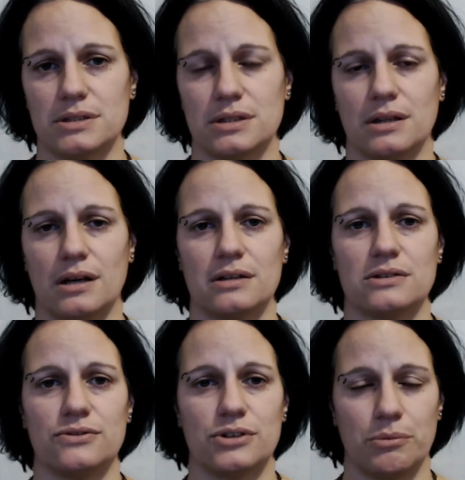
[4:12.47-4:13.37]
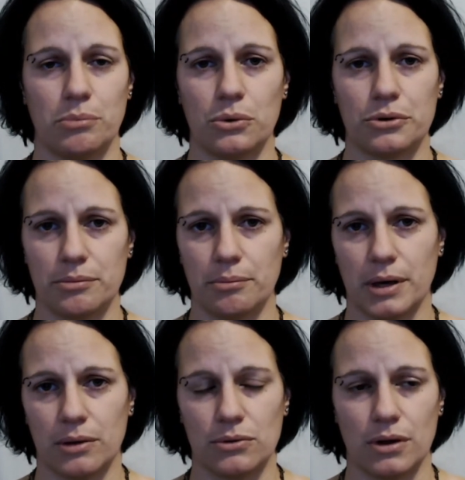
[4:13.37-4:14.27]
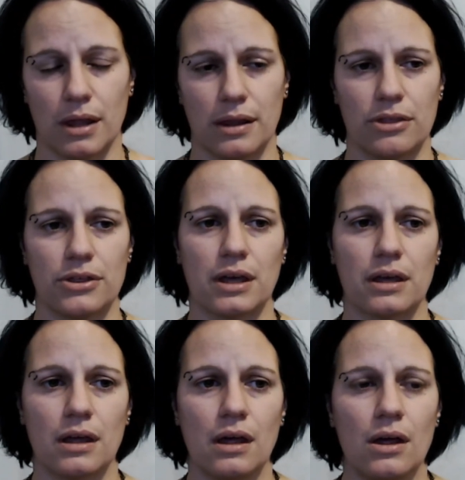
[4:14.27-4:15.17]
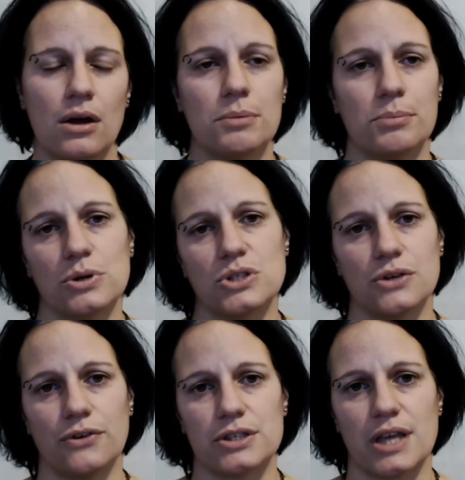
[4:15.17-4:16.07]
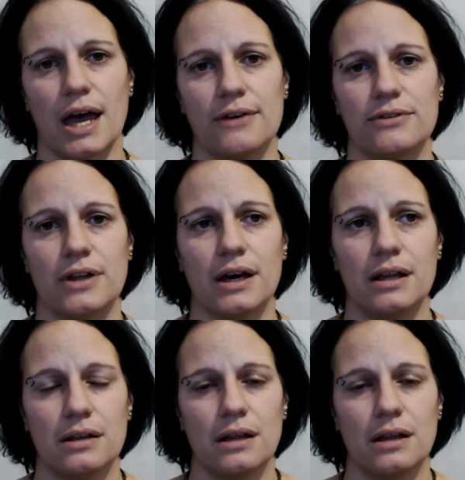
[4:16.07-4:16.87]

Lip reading: and that is a very important boundary, and I think most of us have that,